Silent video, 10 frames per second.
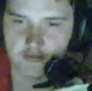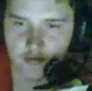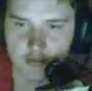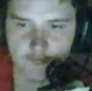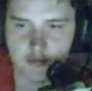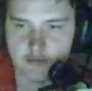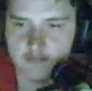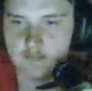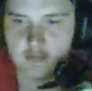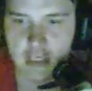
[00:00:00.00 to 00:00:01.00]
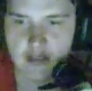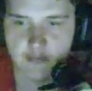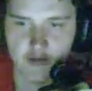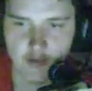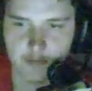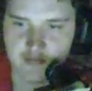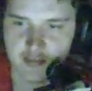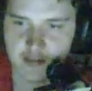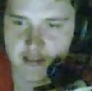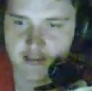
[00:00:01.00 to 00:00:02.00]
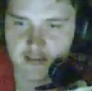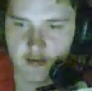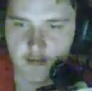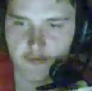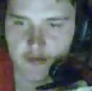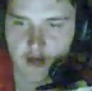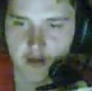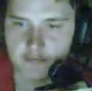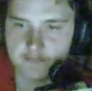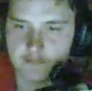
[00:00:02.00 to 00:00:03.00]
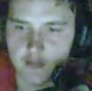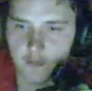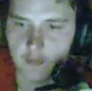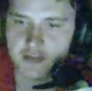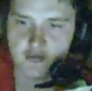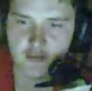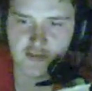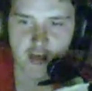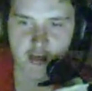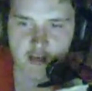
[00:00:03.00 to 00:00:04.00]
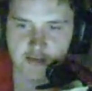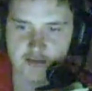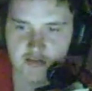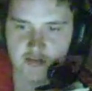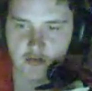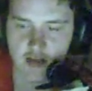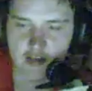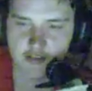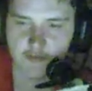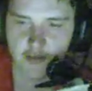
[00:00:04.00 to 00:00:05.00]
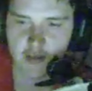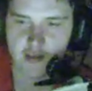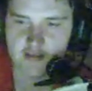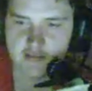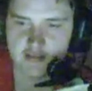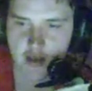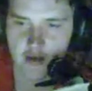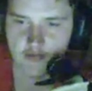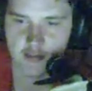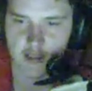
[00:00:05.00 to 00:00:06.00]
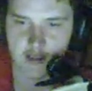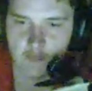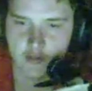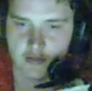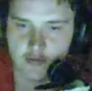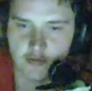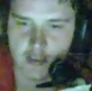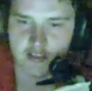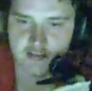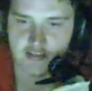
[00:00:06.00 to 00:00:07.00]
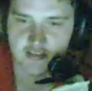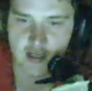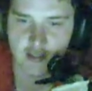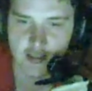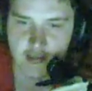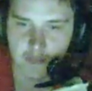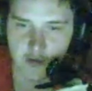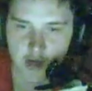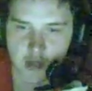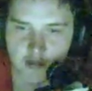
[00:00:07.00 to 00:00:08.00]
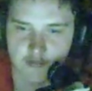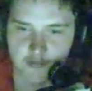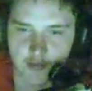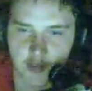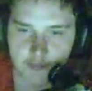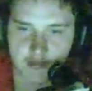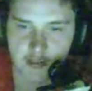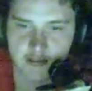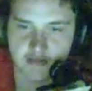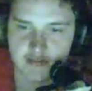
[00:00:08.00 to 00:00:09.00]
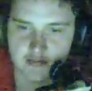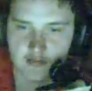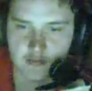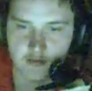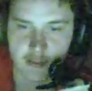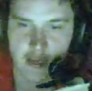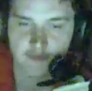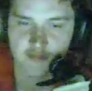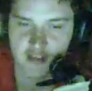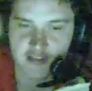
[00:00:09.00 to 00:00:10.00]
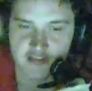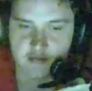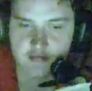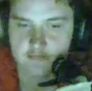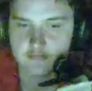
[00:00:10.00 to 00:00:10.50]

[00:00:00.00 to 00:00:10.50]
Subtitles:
or even game developers like myself, what sort of challenges do you guys face every day when you guys design like products for companies or in advertising?